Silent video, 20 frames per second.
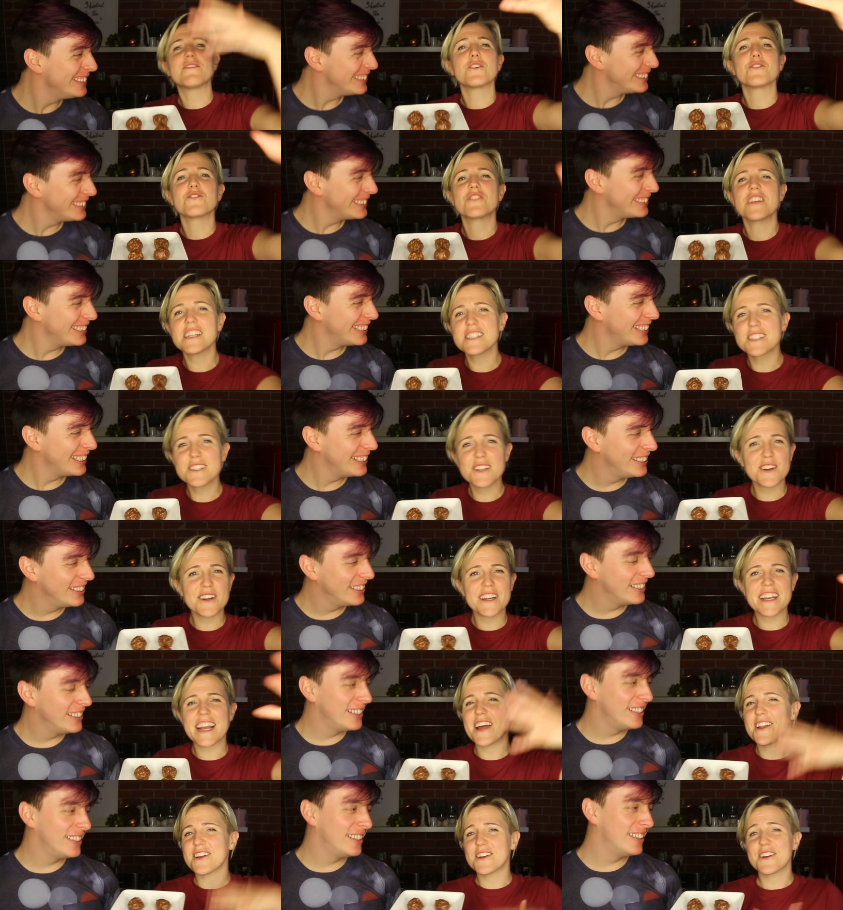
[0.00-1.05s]
Speaker 1: If you're just learning
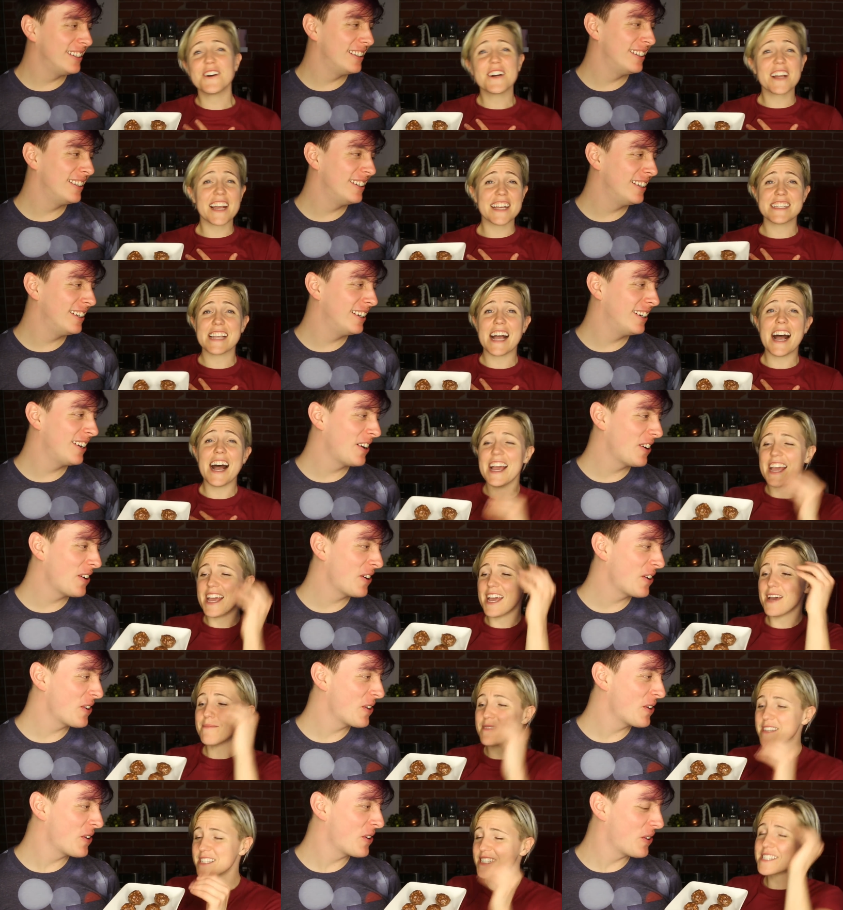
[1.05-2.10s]
how to cook as I
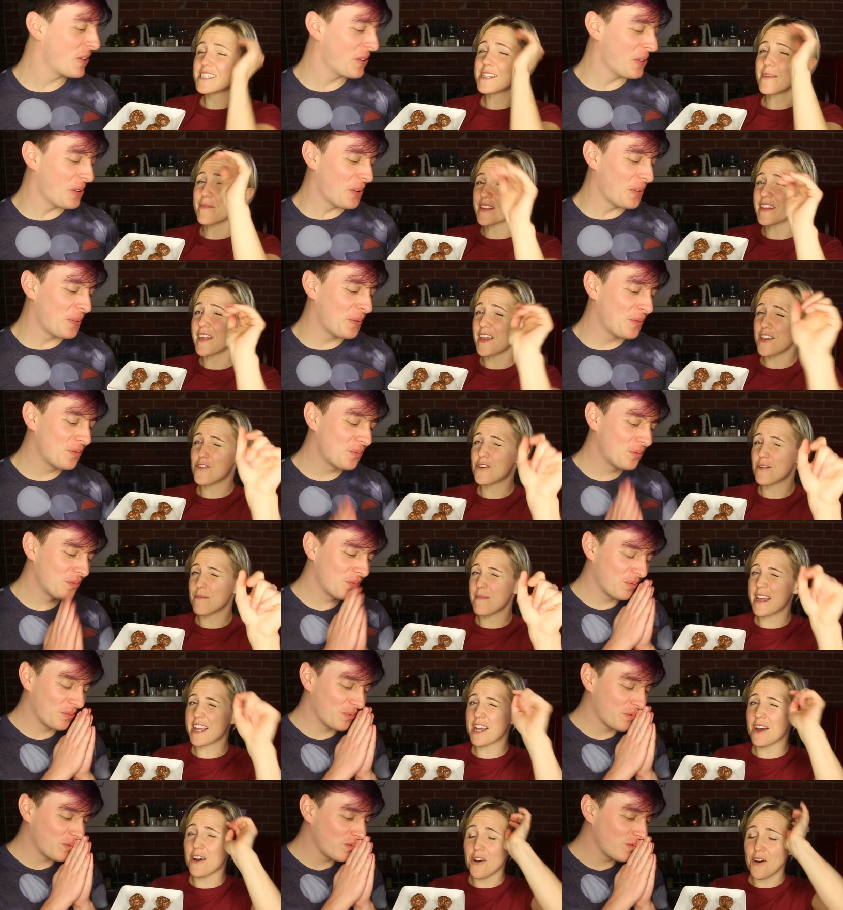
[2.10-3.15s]
am, this is something that you can
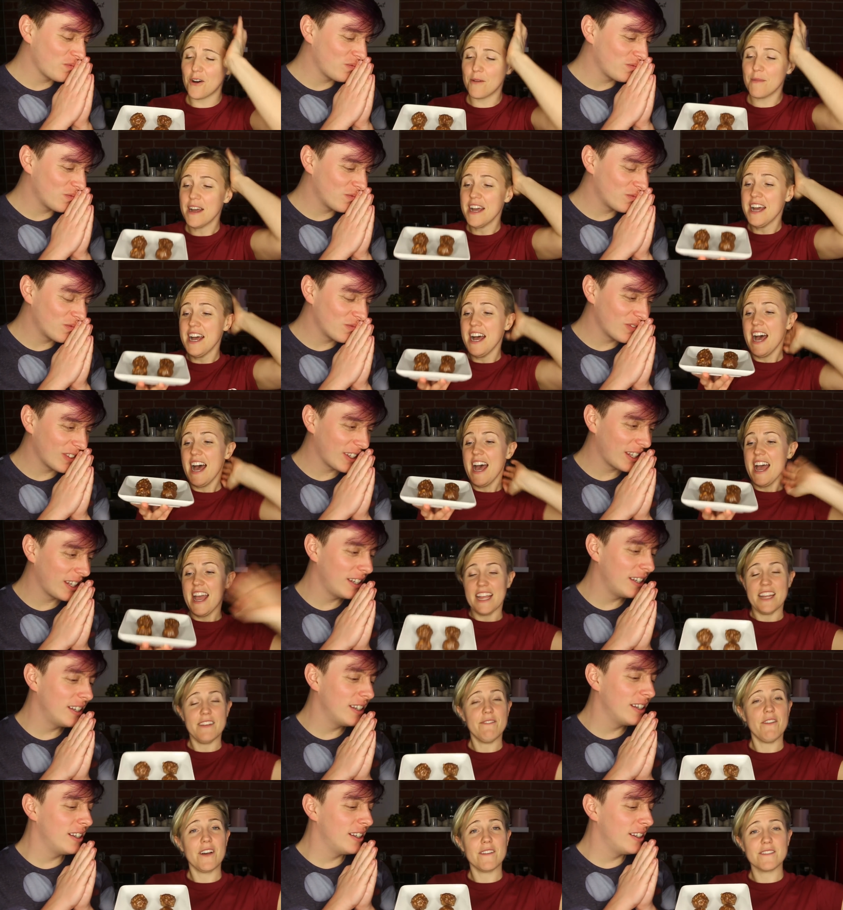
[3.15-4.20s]
make at home. It
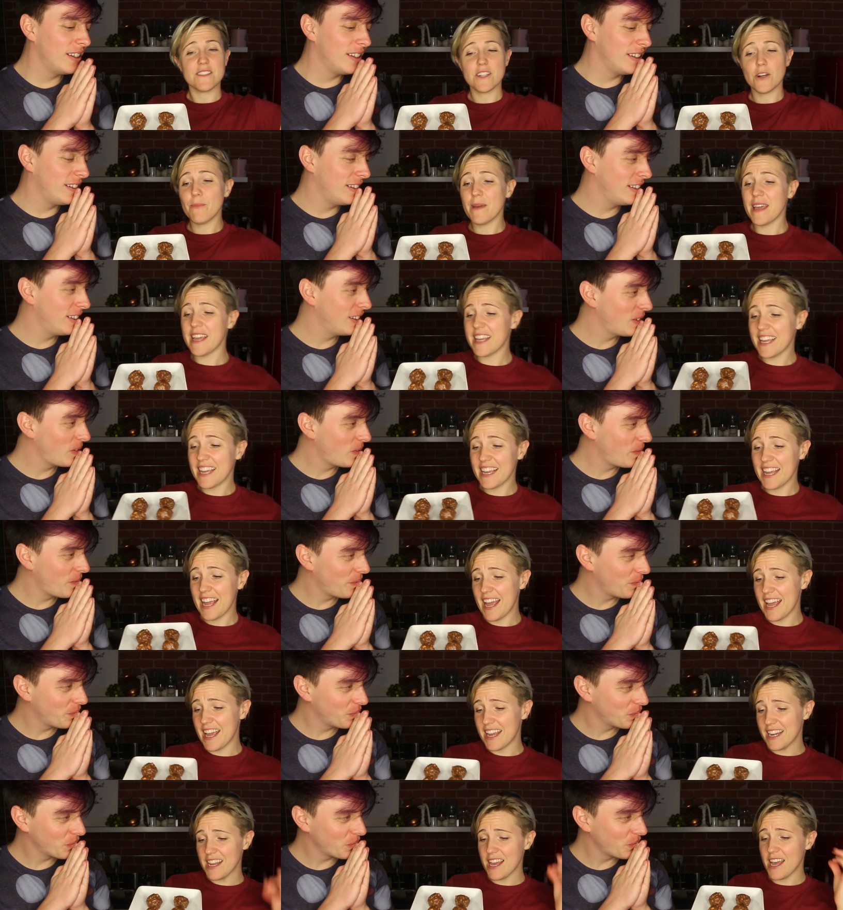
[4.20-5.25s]
involves no baking,
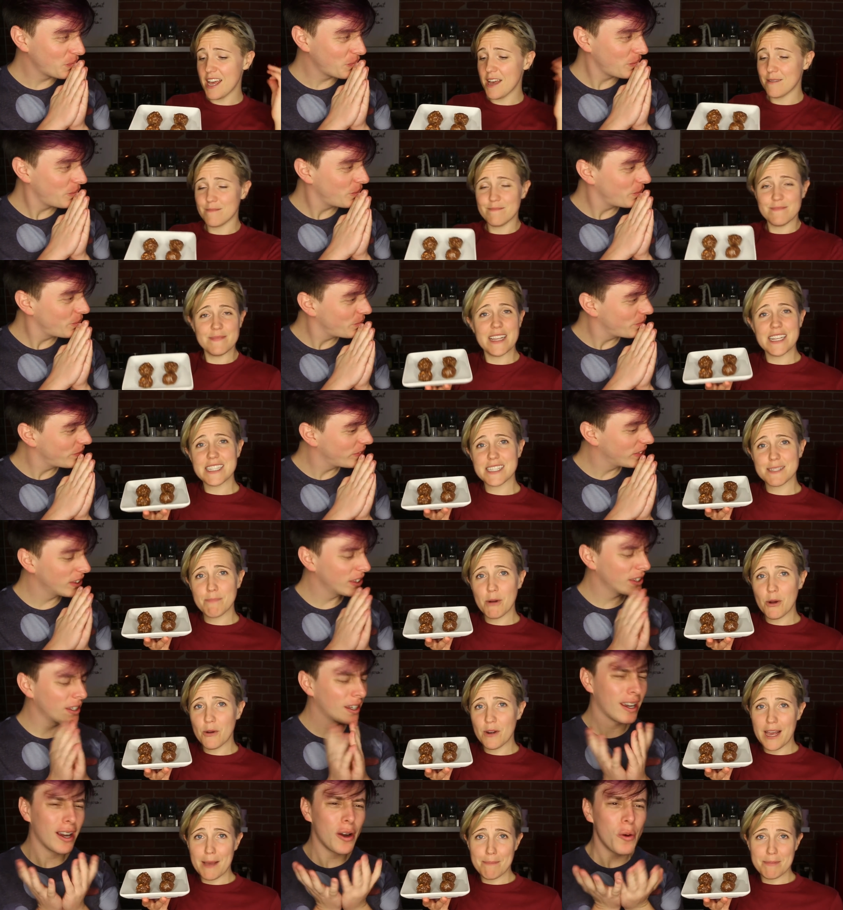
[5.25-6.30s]
and let's
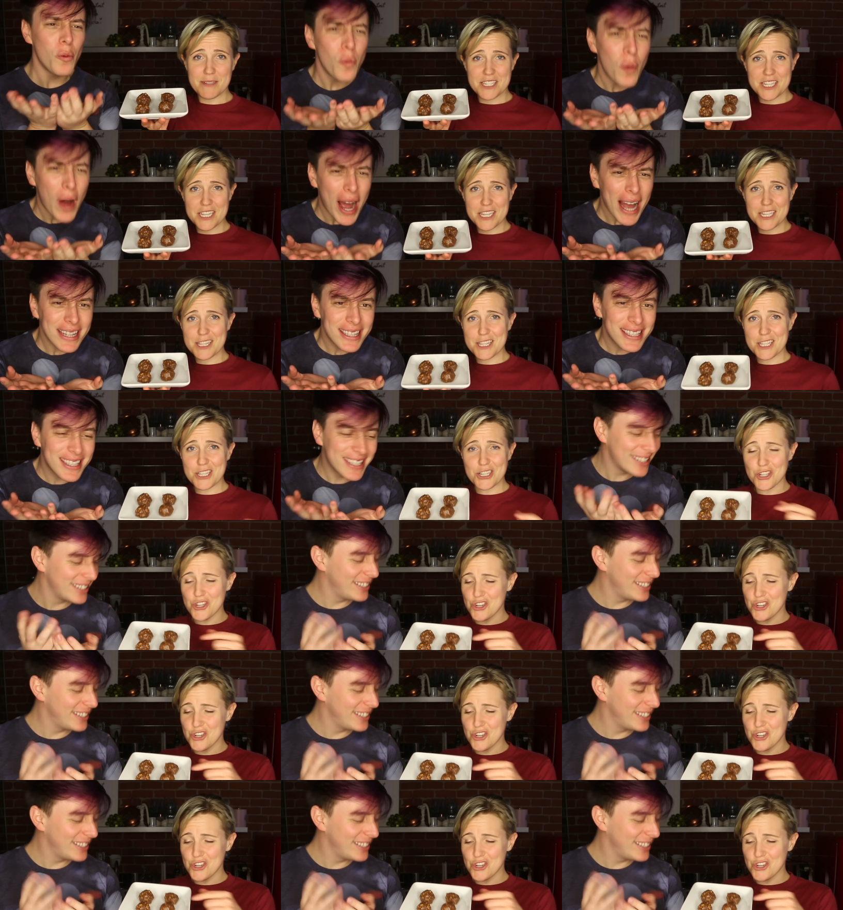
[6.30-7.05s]
bon appetit this